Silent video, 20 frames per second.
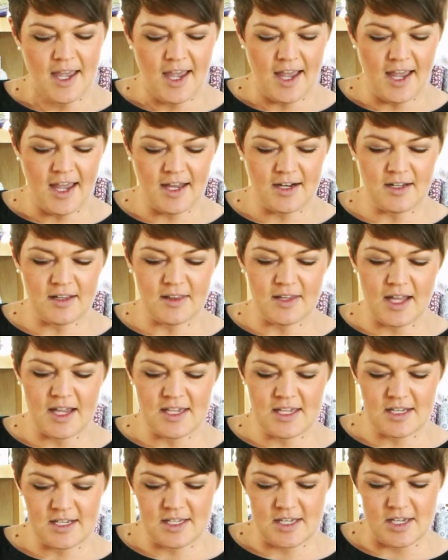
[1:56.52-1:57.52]
and a
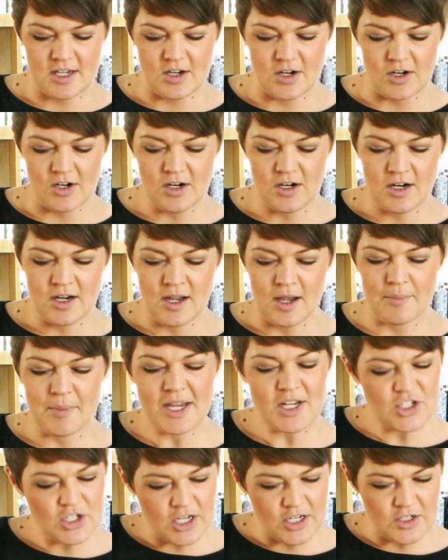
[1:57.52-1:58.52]
light here. I
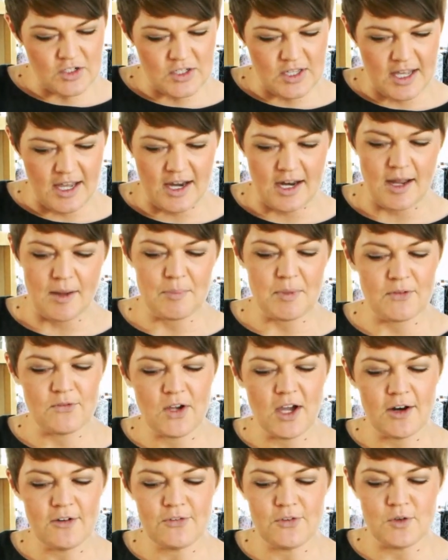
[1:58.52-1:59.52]
might change that up. I've
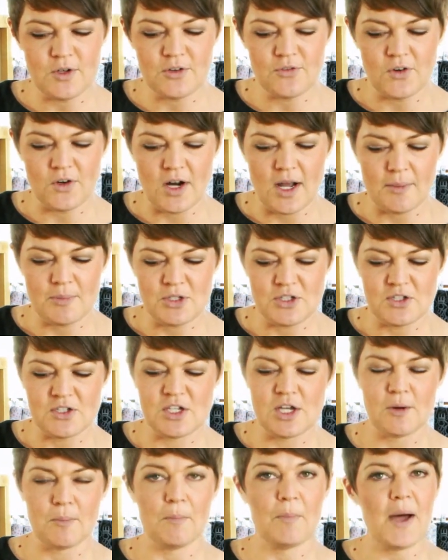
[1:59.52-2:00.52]
got a few different options
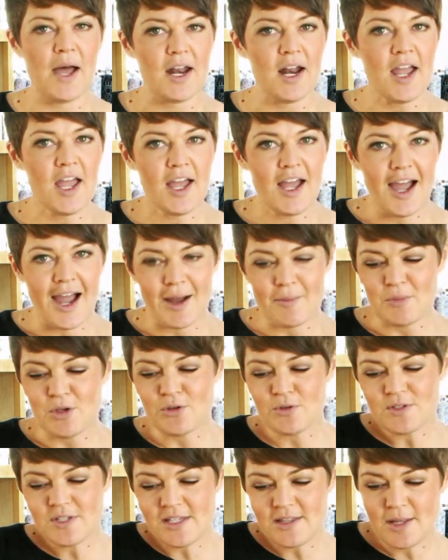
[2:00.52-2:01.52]
here, but I'm
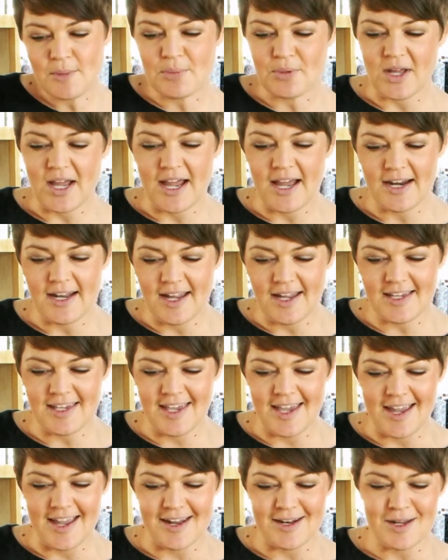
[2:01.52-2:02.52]
using the plaid
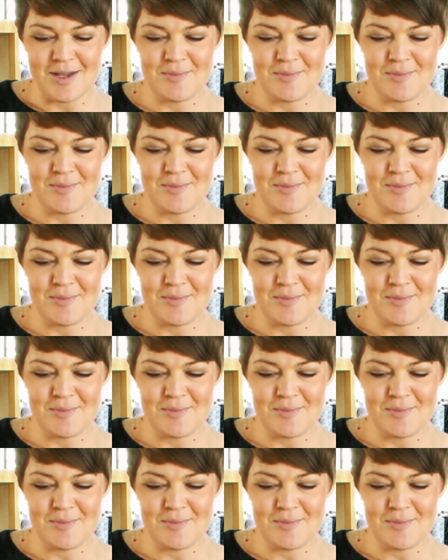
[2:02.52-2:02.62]
again